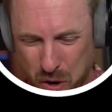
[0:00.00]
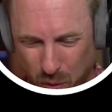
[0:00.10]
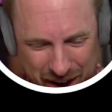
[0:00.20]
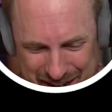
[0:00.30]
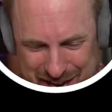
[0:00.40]

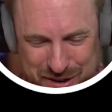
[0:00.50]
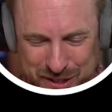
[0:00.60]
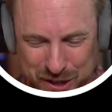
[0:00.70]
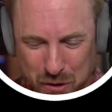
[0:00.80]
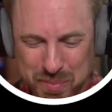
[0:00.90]
Why are you
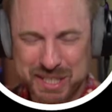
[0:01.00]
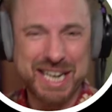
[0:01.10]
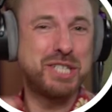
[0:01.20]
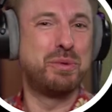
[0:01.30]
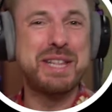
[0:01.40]
so
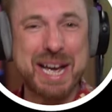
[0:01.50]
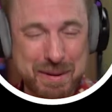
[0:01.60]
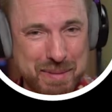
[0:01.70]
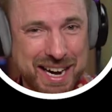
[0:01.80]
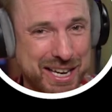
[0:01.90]
obsessed with
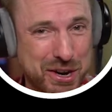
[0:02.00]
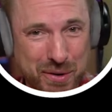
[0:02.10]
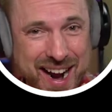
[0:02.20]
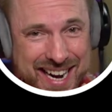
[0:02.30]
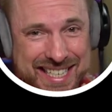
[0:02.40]
getting back at your
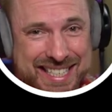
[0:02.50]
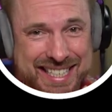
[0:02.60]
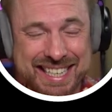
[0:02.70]
ex?